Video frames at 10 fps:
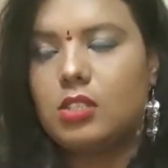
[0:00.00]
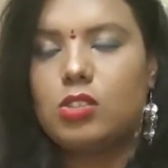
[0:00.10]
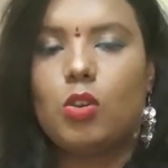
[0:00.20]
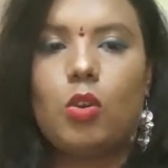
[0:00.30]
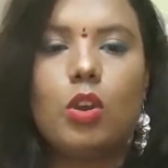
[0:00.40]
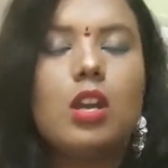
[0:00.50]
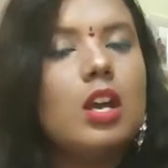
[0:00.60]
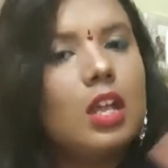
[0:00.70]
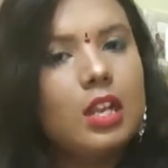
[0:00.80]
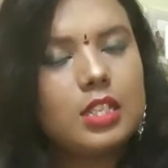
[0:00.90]
So
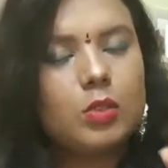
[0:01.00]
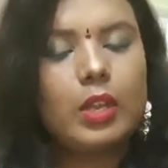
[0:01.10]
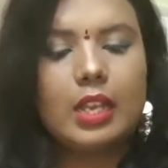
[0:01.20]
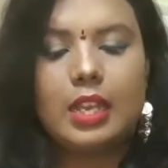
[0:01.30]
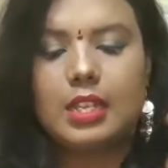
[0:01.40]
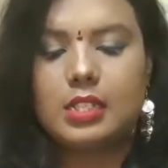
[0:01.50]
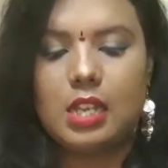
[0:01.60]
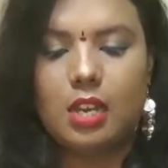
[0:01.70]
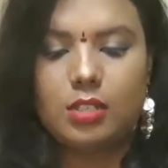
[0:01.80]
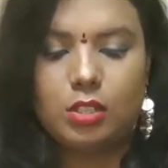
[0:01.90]
let's quickly get
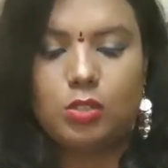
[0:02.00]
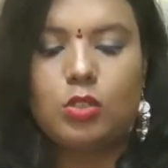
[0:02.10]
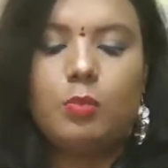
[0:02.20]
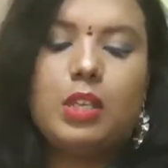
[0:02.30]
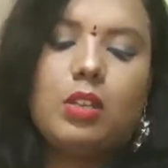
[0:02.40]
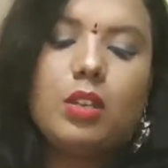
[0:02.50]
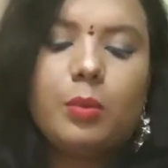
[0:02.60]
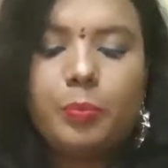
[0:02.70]
started into the video.